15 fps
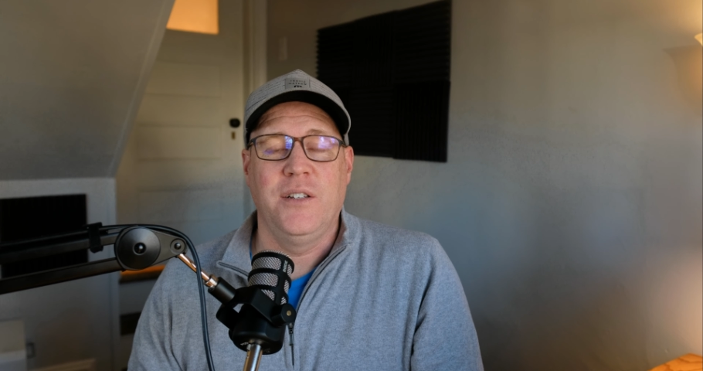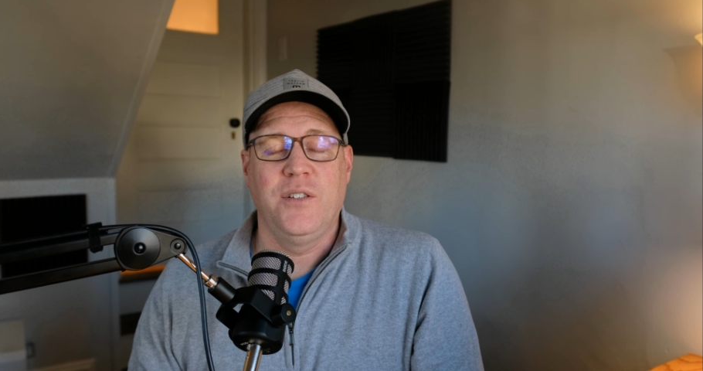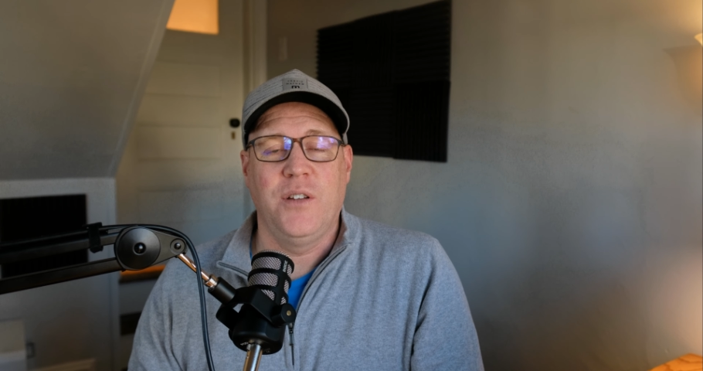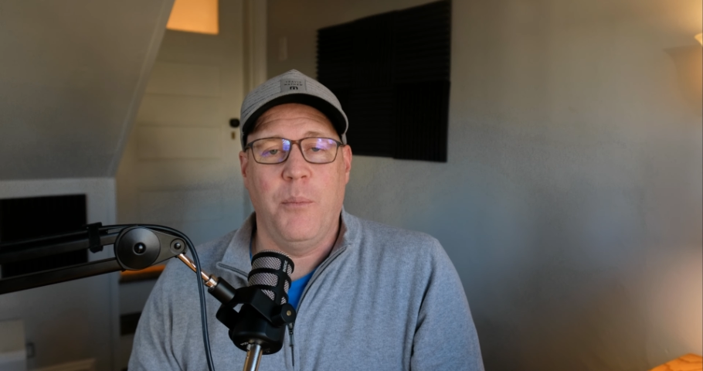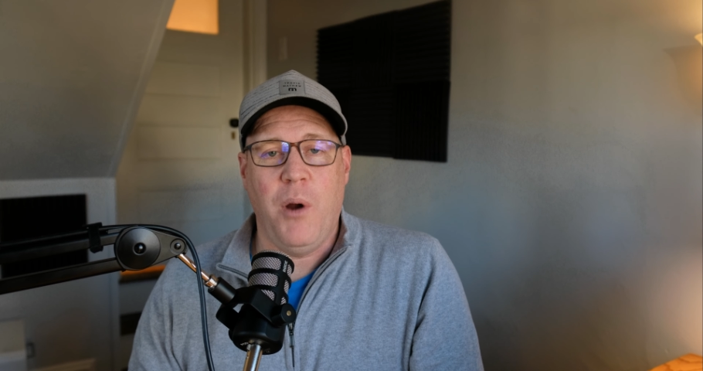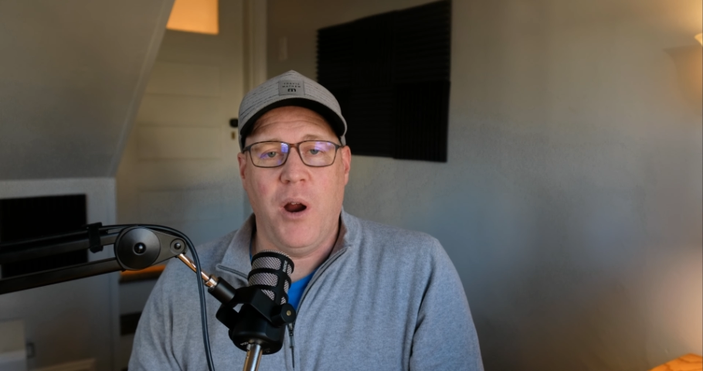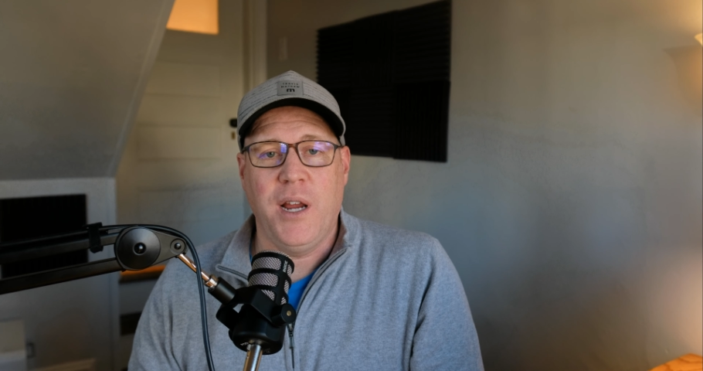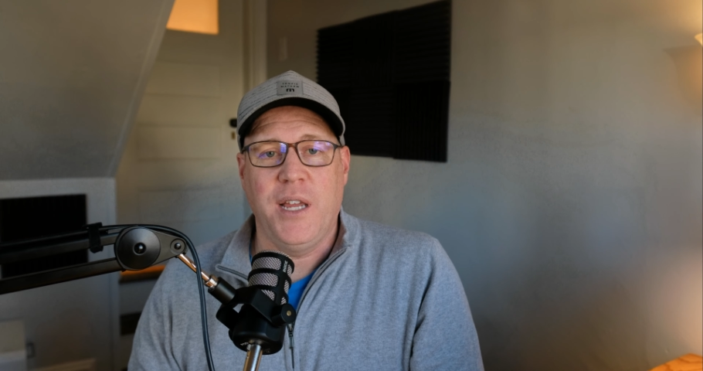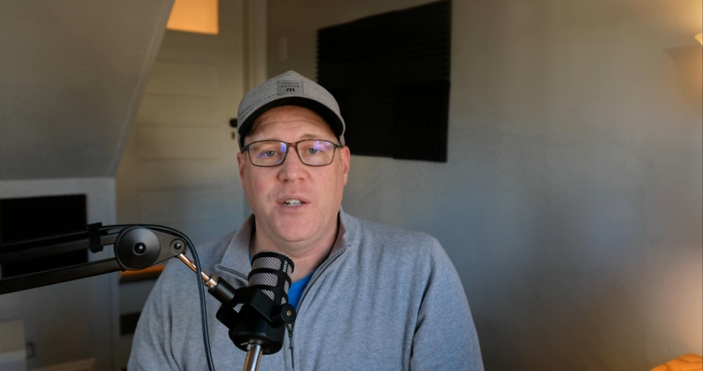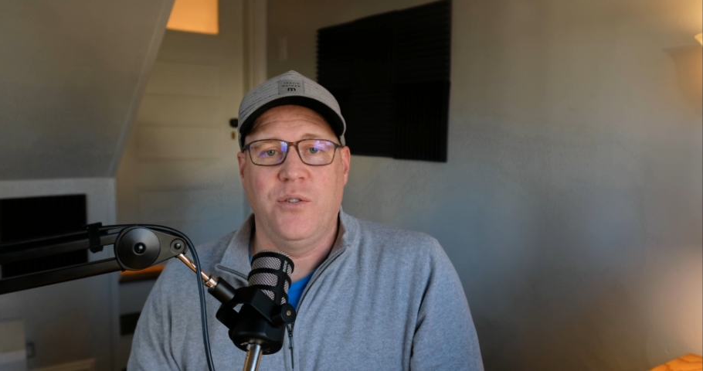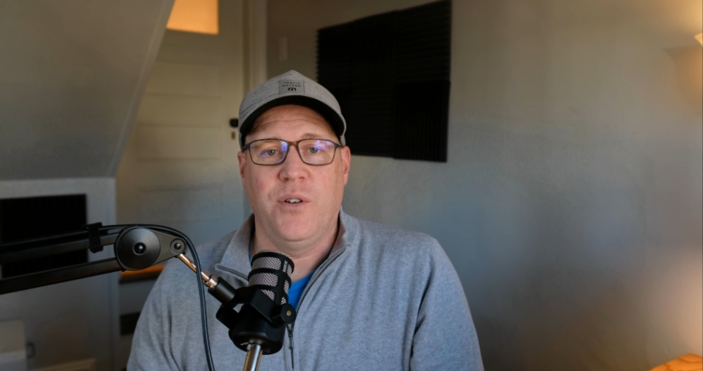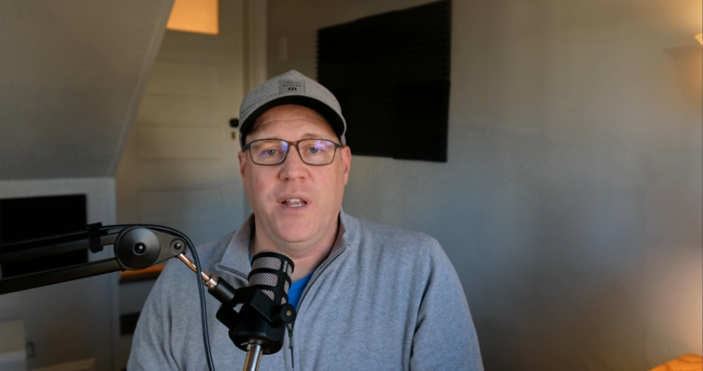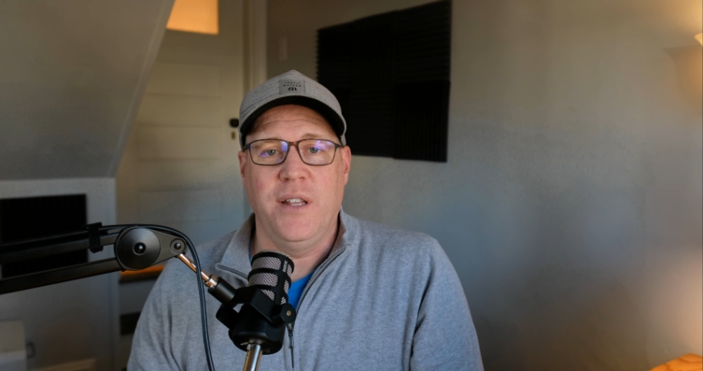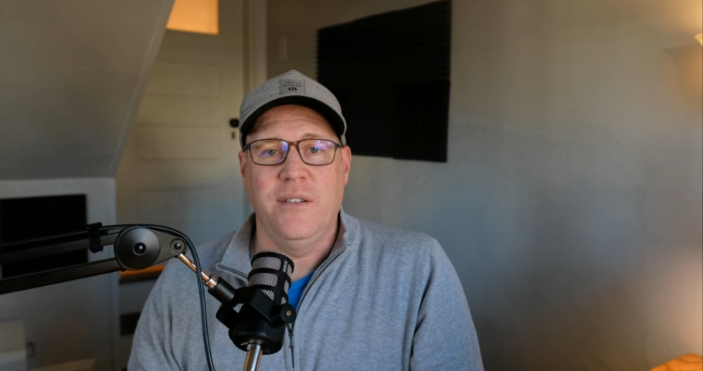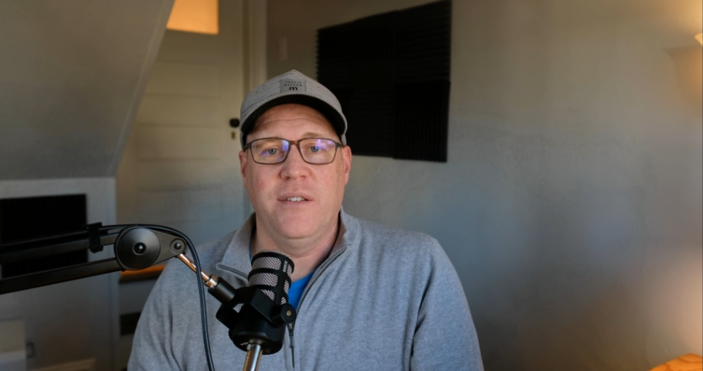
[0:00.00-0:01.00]
to market
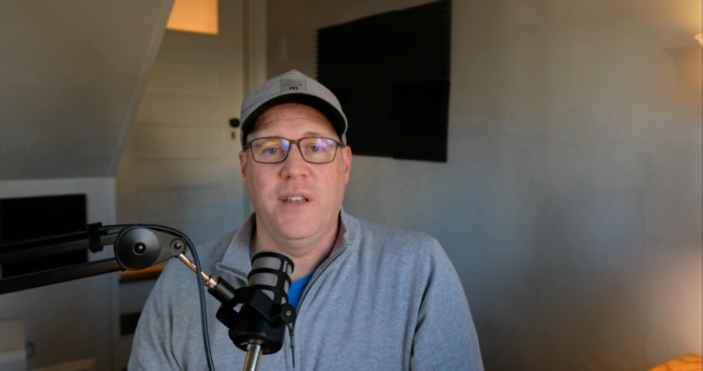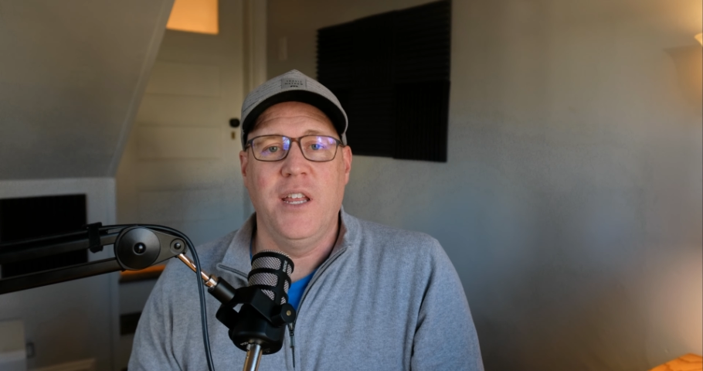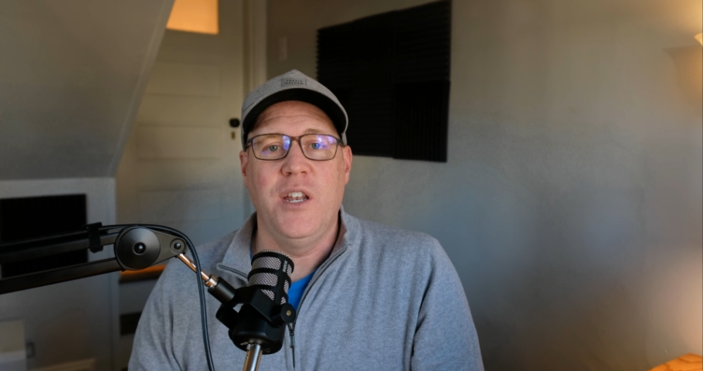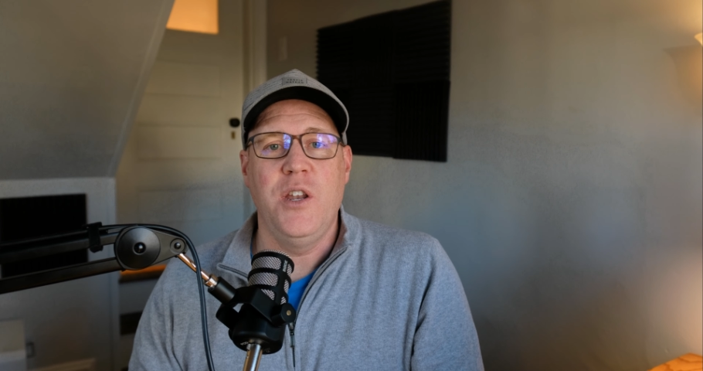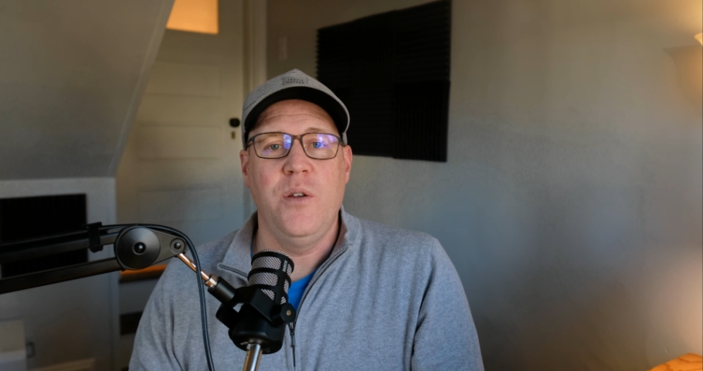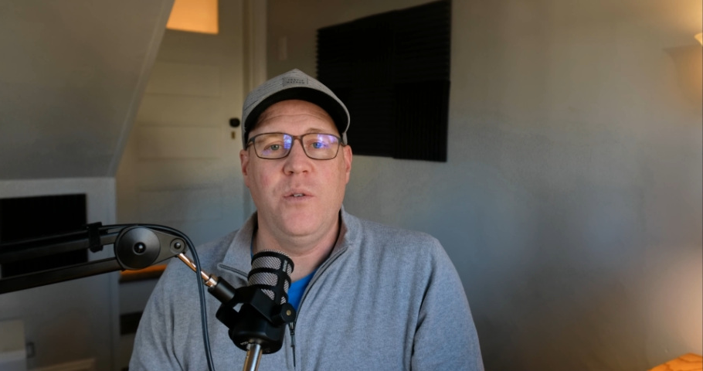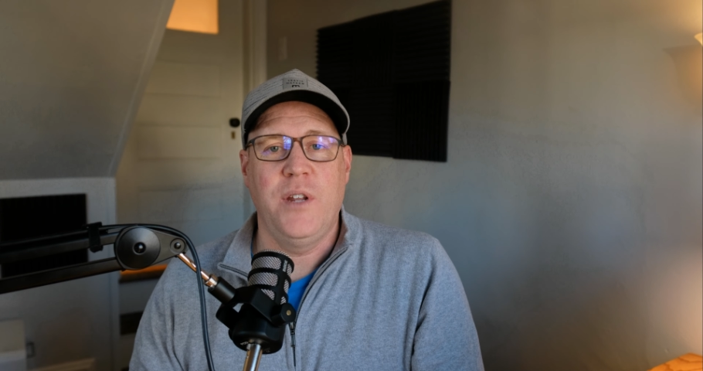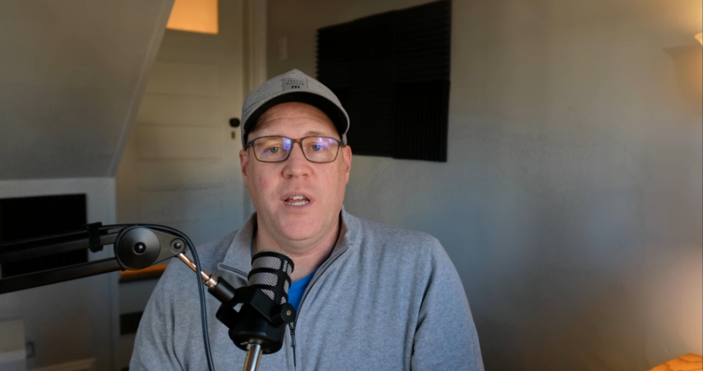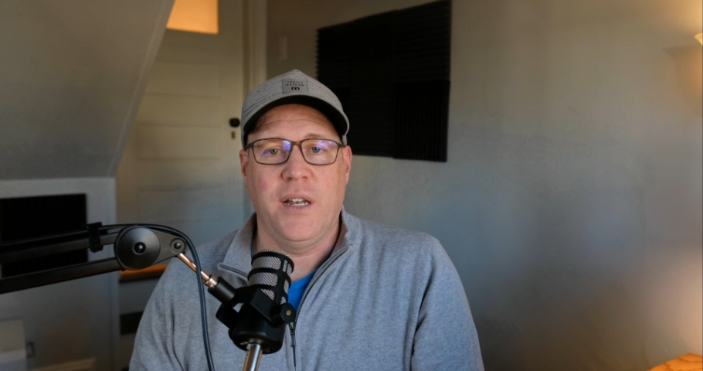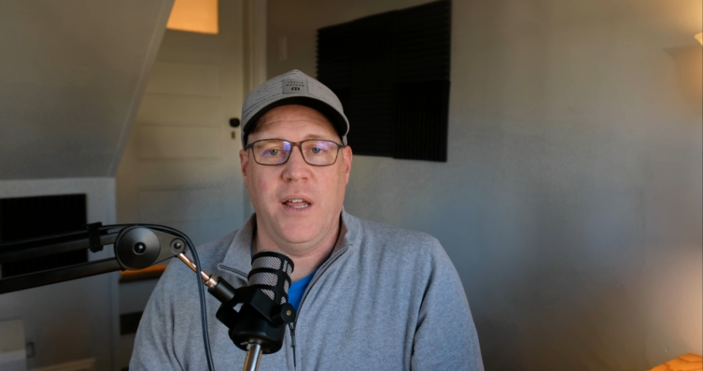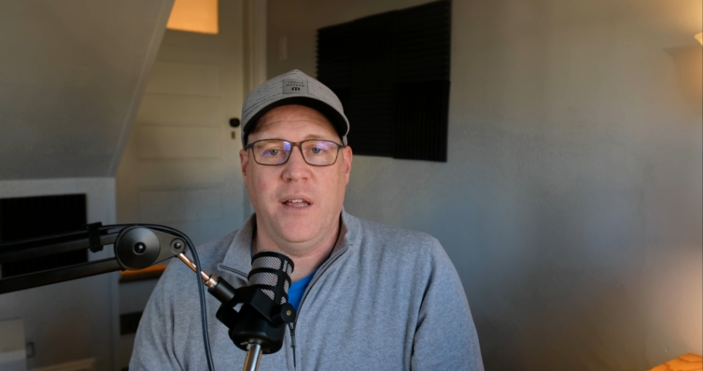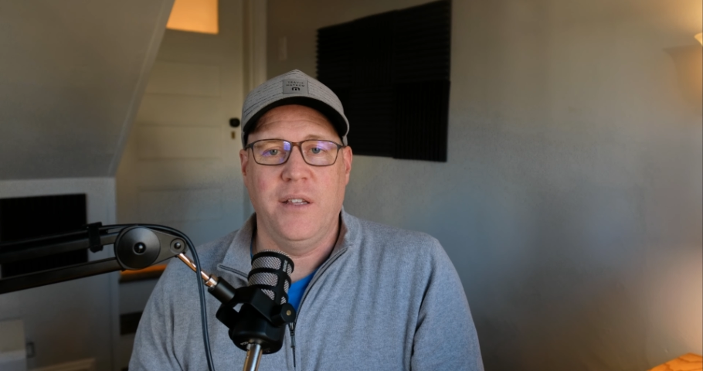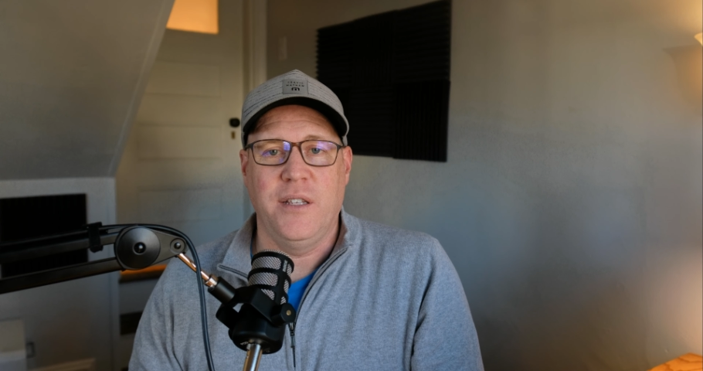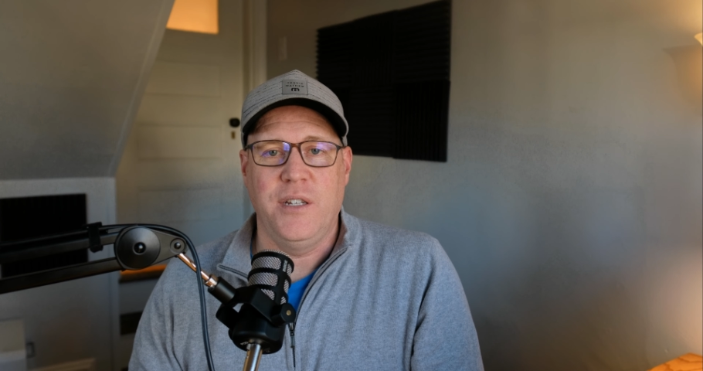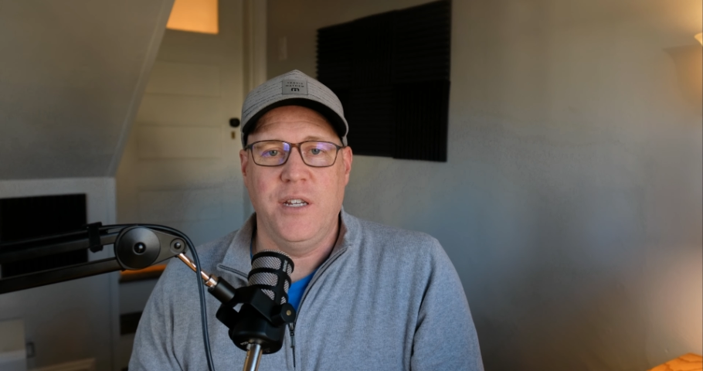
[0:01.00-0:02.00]
trends and new
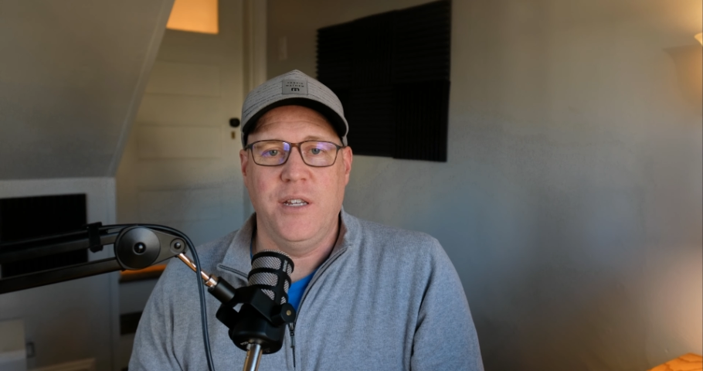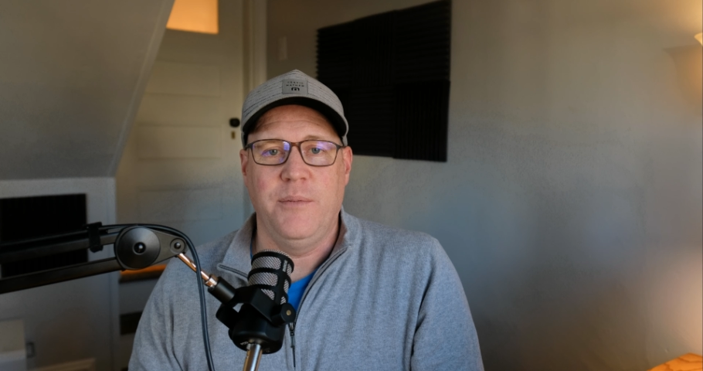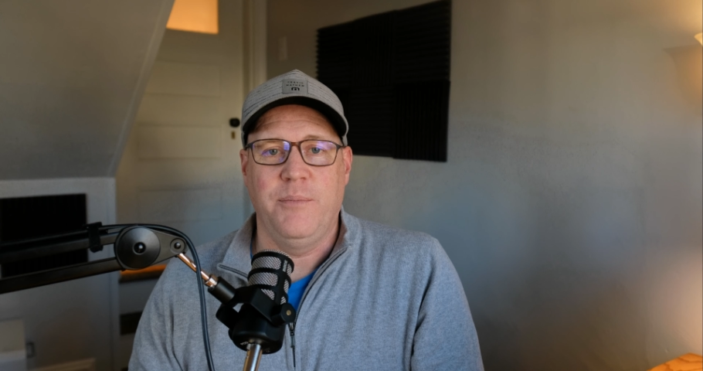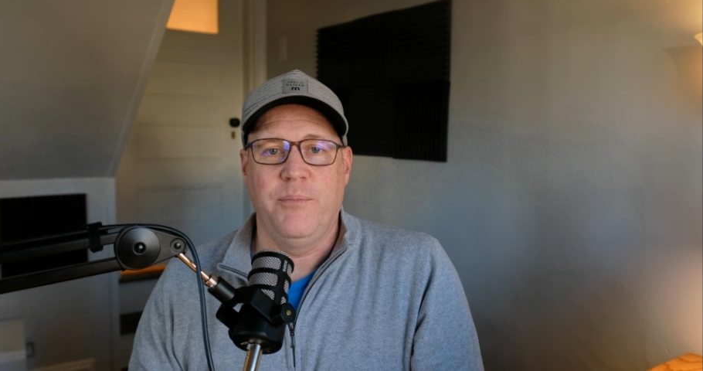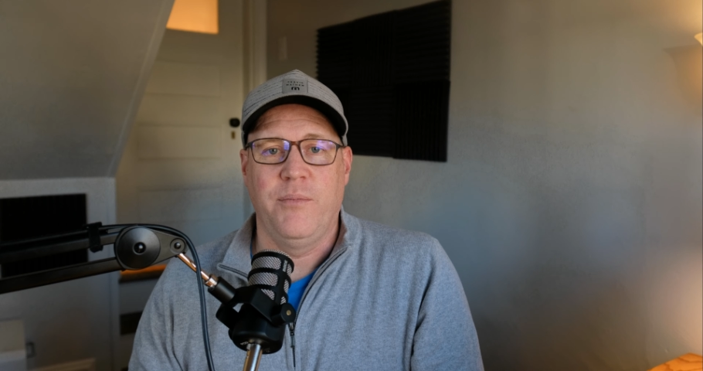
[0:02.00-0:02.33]
technology.